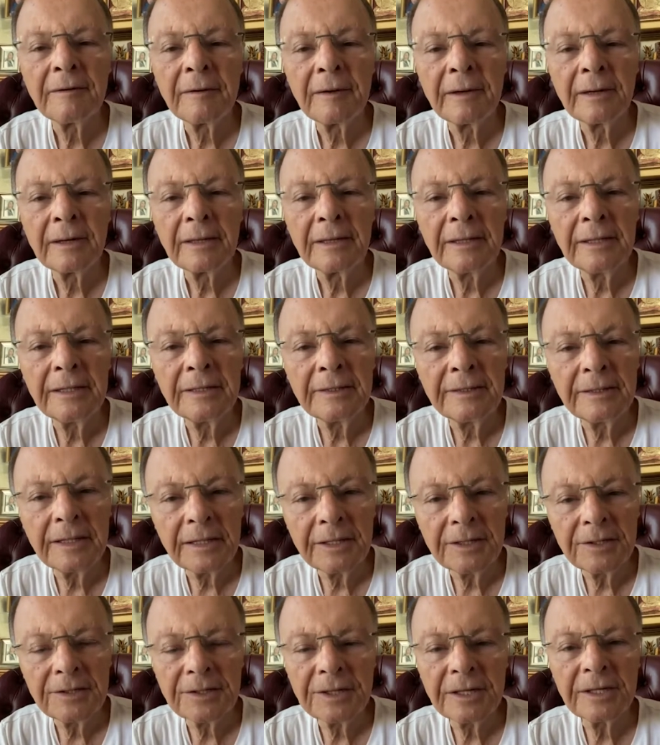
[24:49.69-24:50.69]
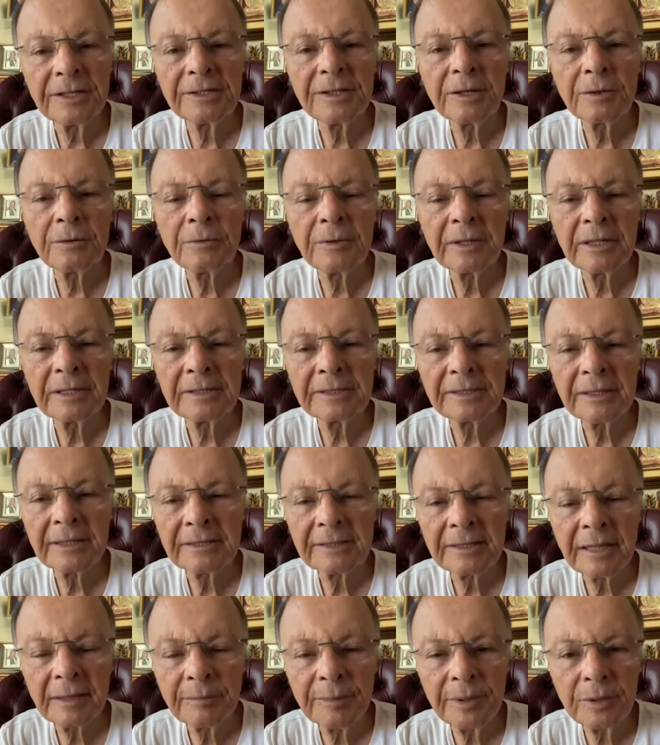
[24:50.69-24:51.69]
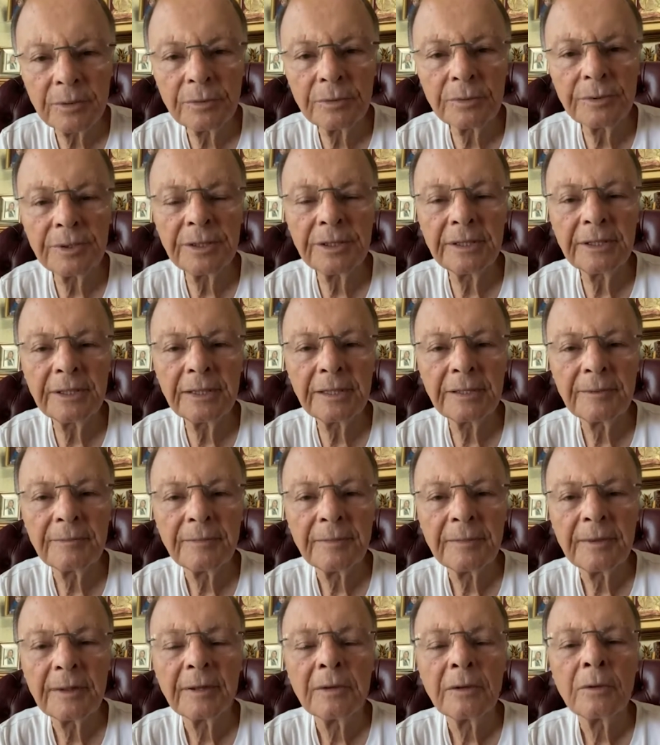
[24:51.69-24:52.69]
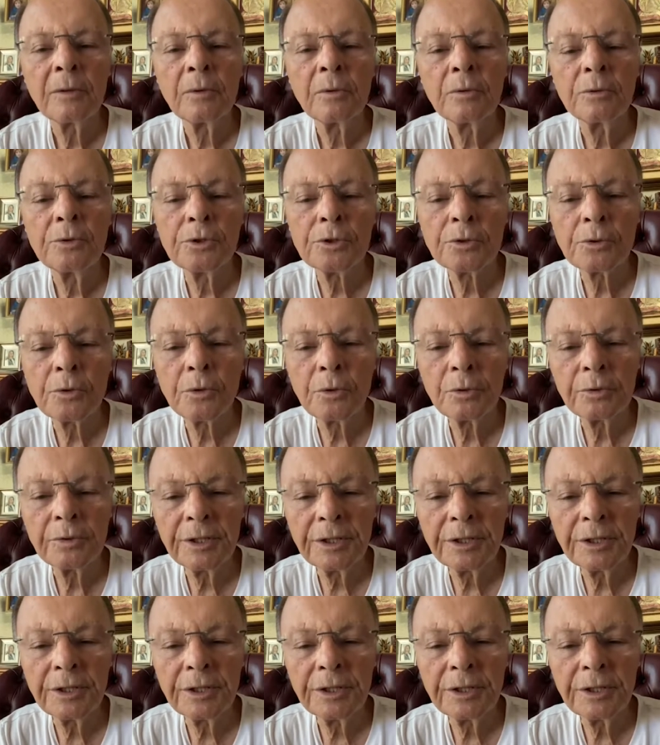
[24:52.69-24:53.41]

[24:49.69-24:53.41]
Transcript: this faith with intelligence, with this wisdom,